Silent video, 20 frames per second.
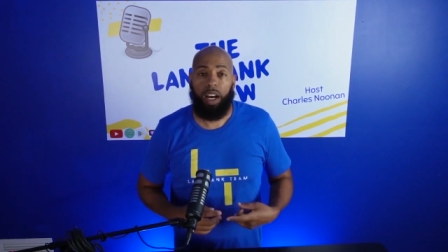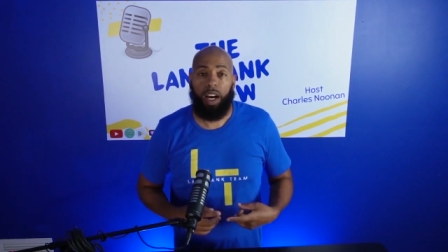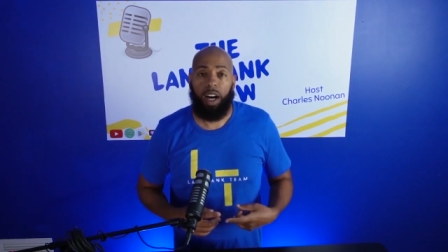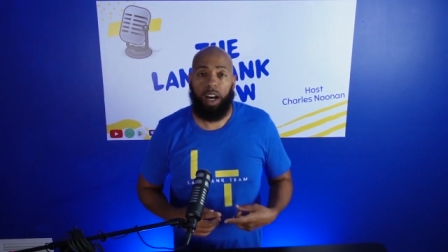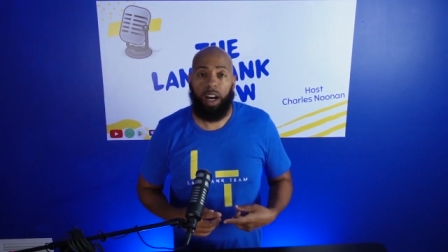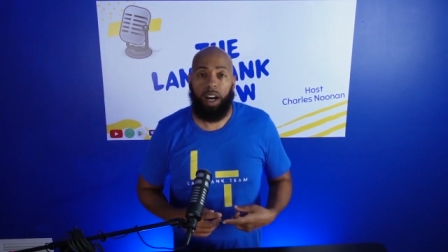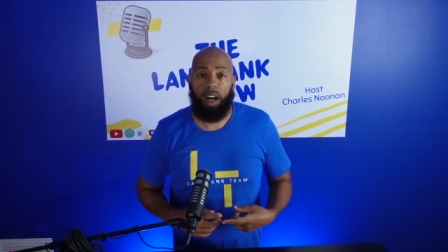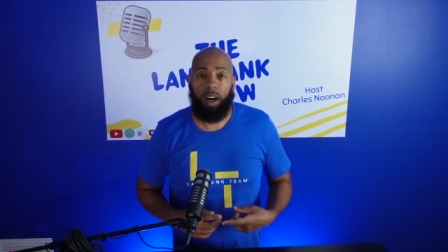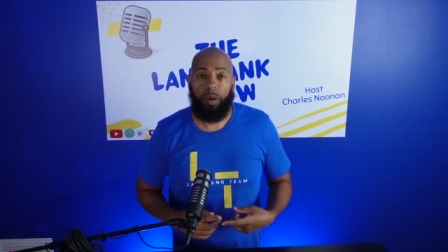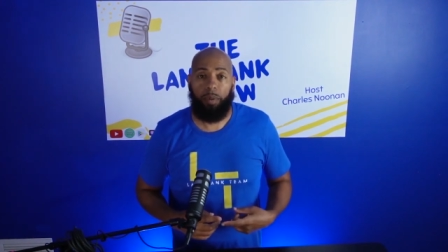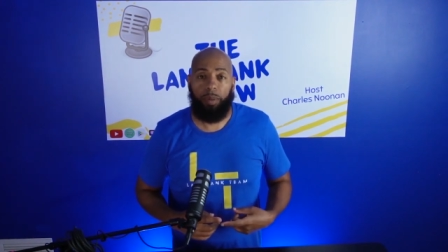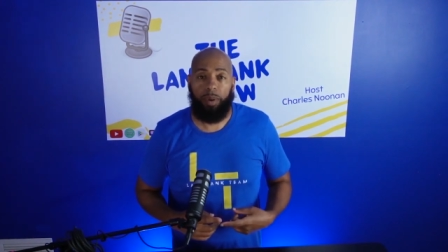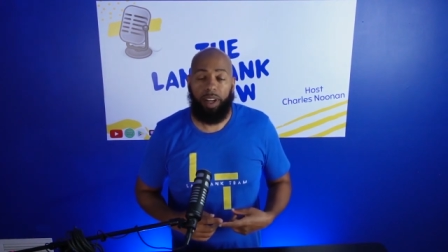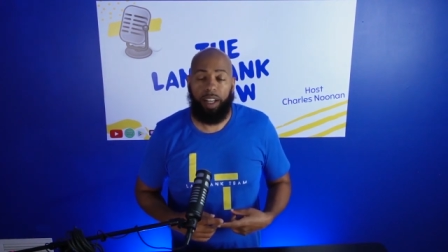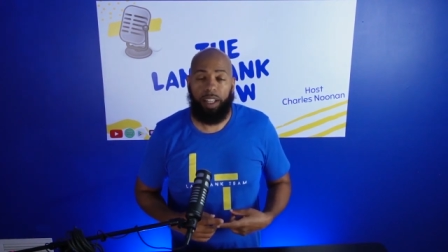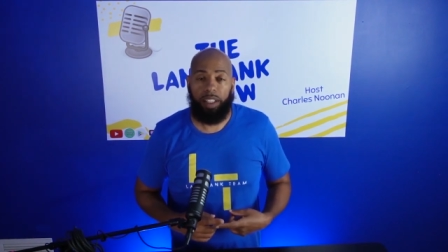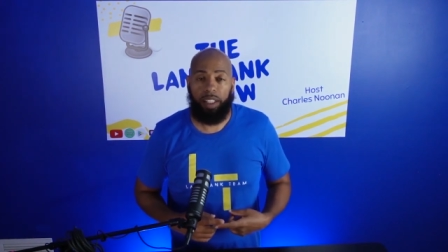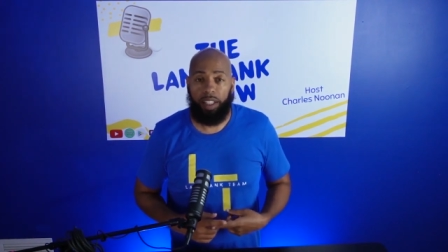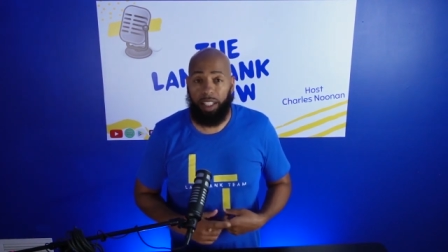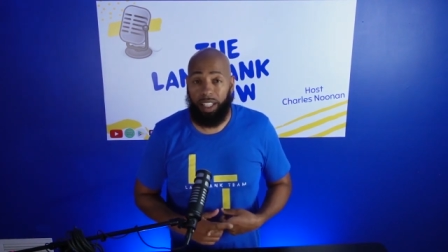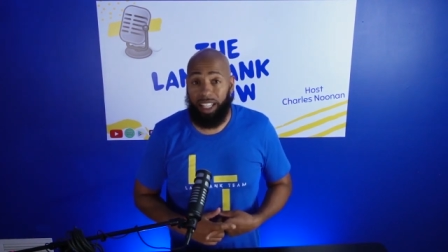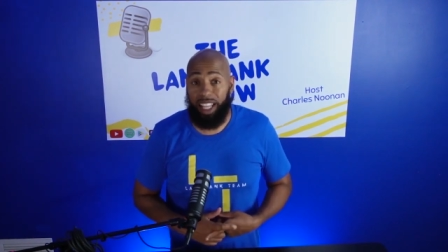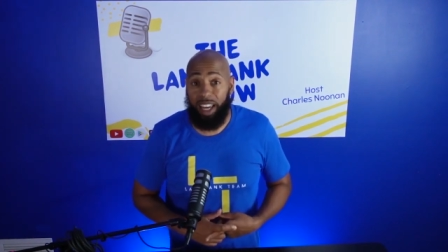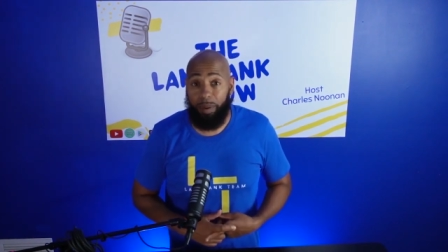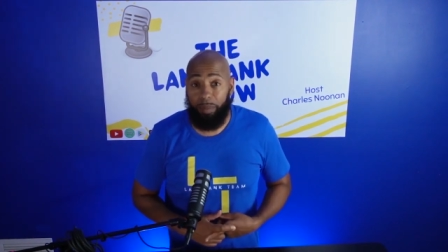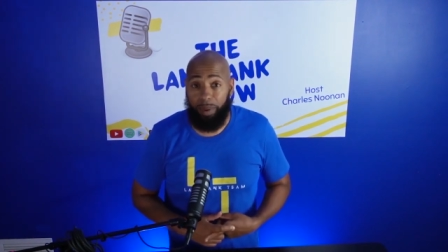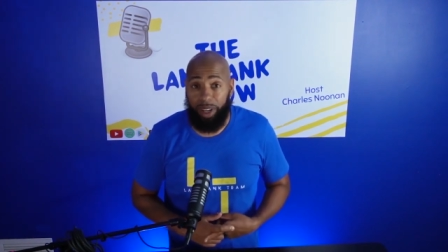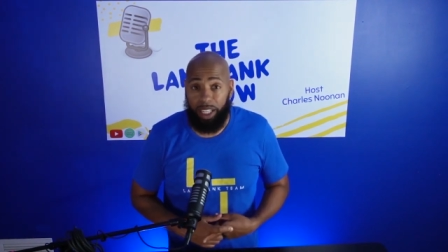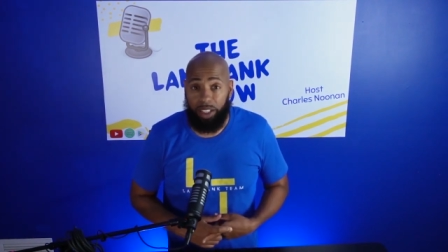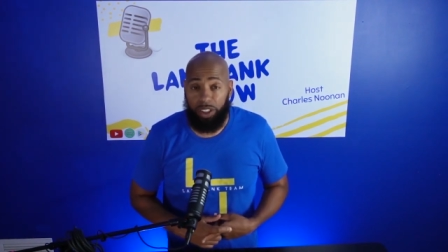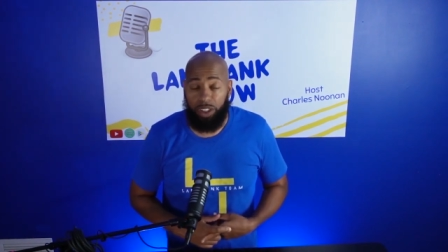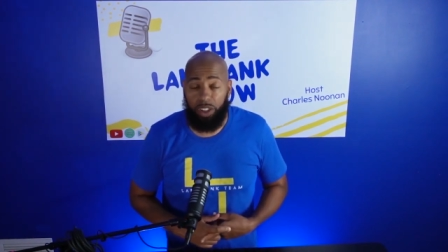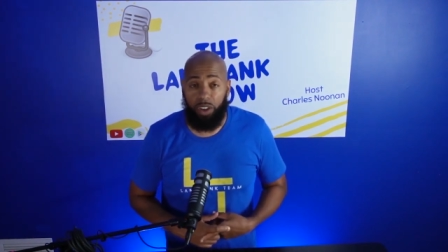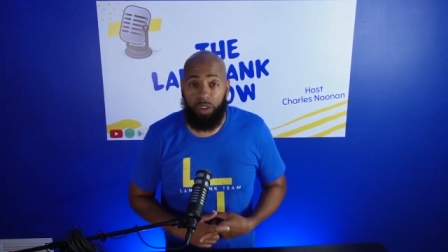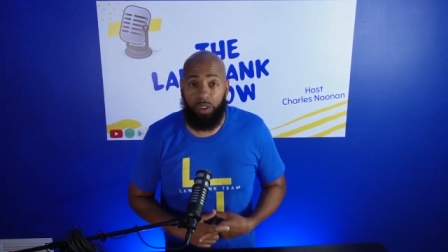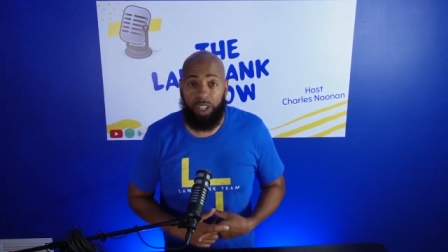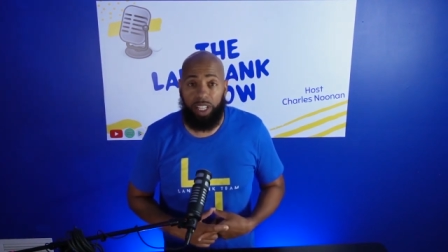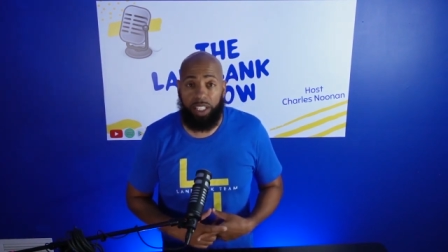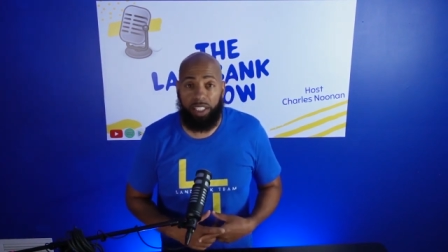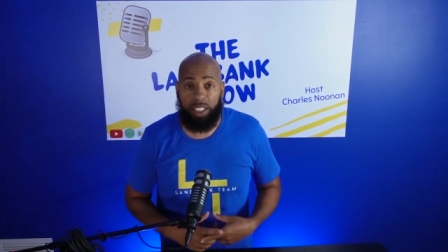Um, the Land Bank
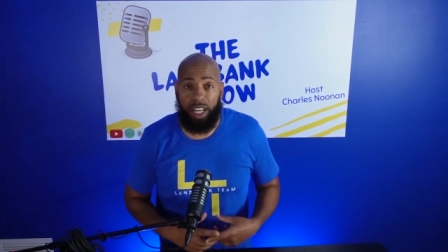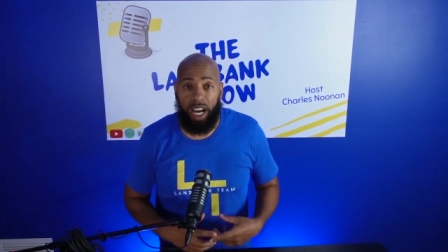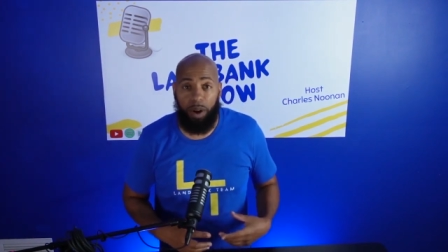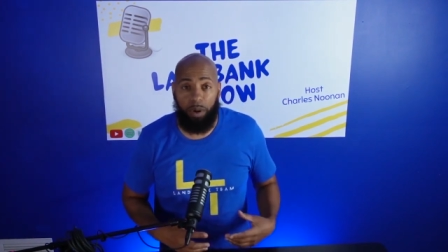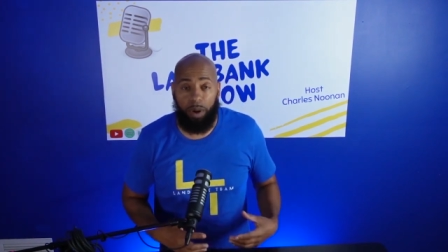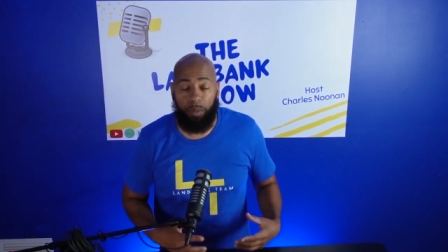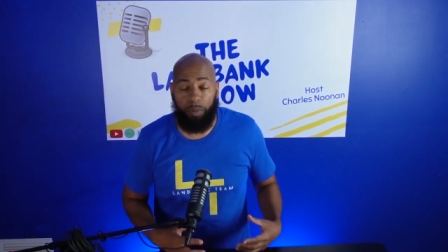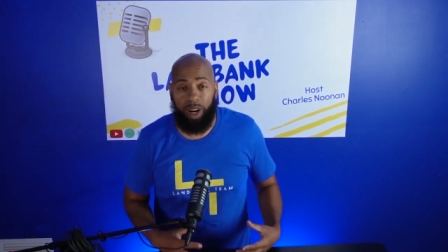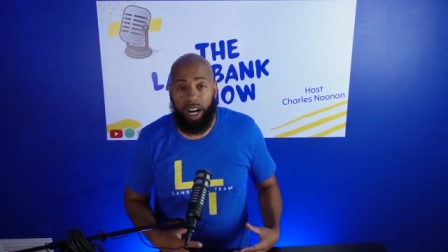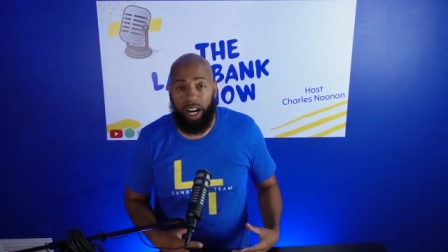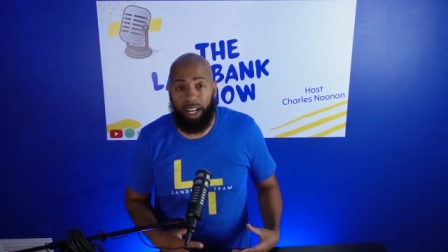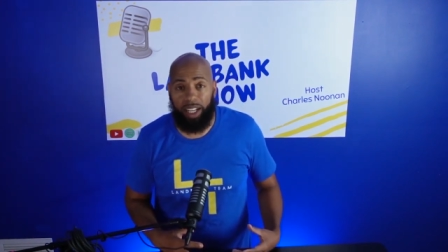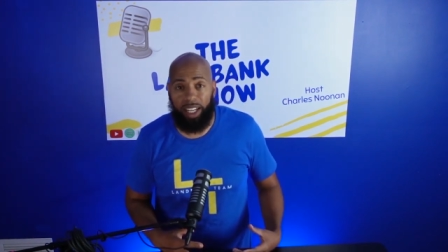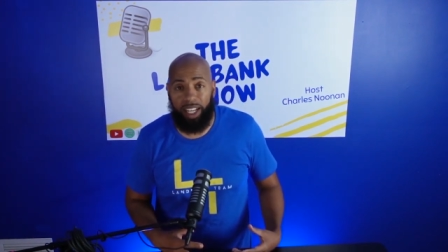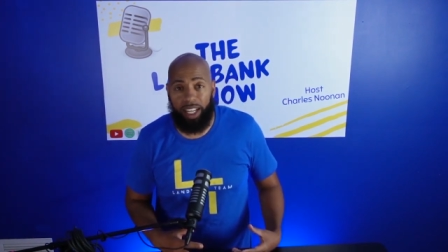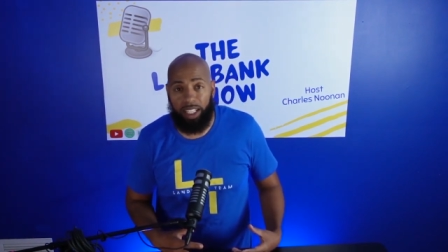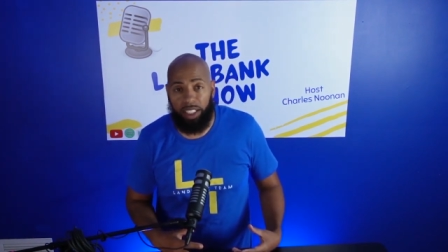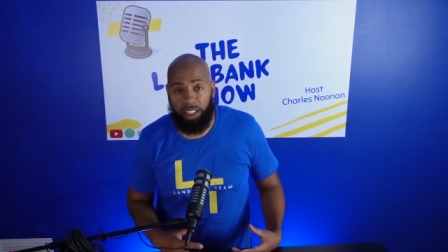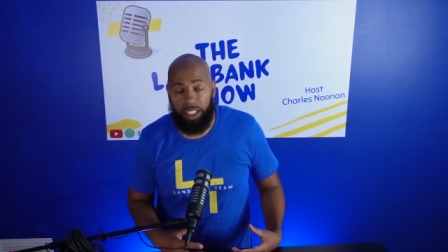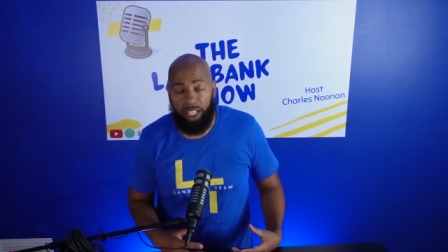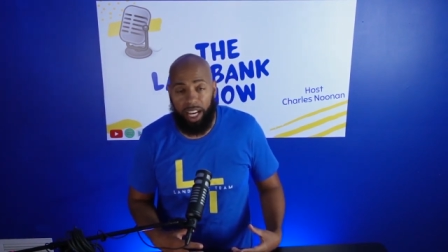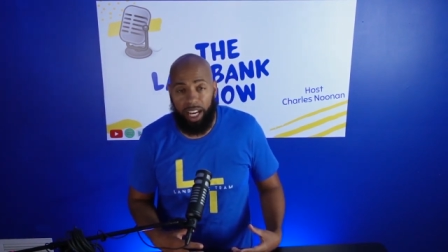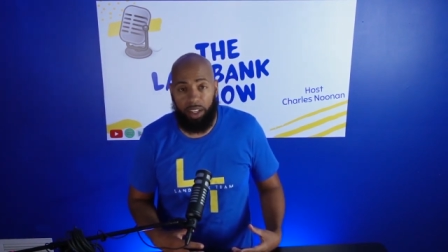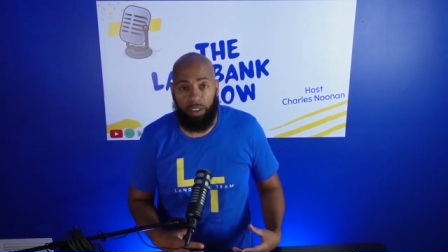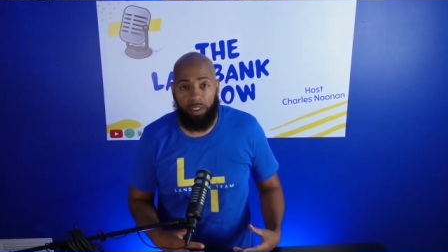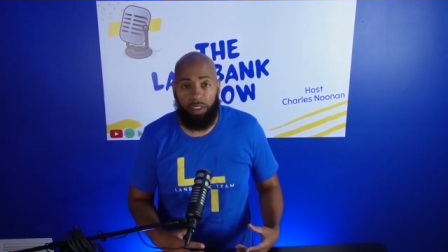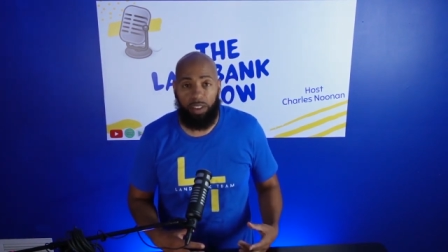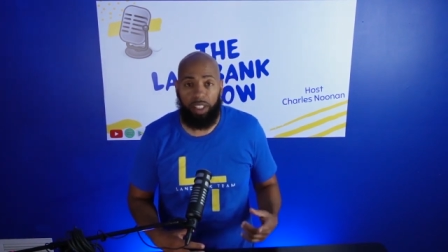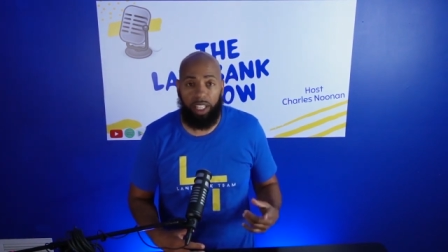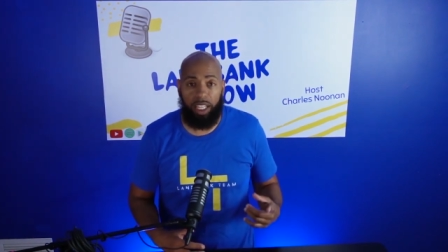Show is our podcast channel.